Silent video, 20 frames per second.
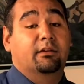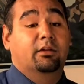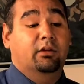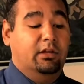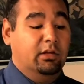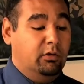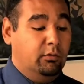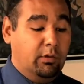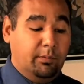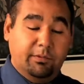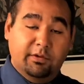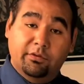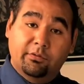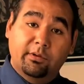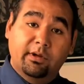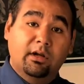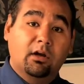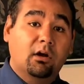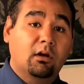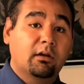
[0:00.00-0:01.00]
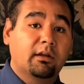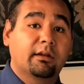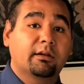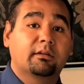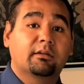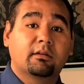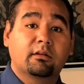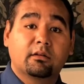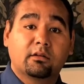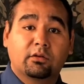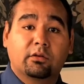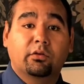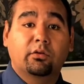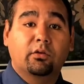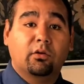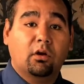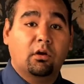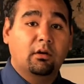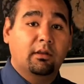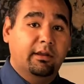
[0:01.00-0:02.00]
You can do up to 3 car lengths, 2
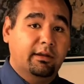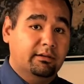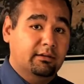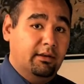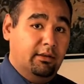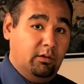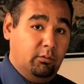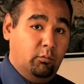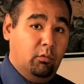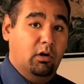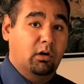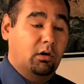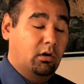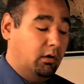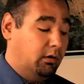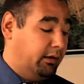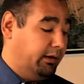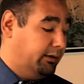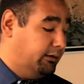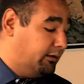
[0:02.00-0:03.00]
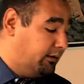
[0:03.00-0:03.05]
car lengths, and then 1 car length.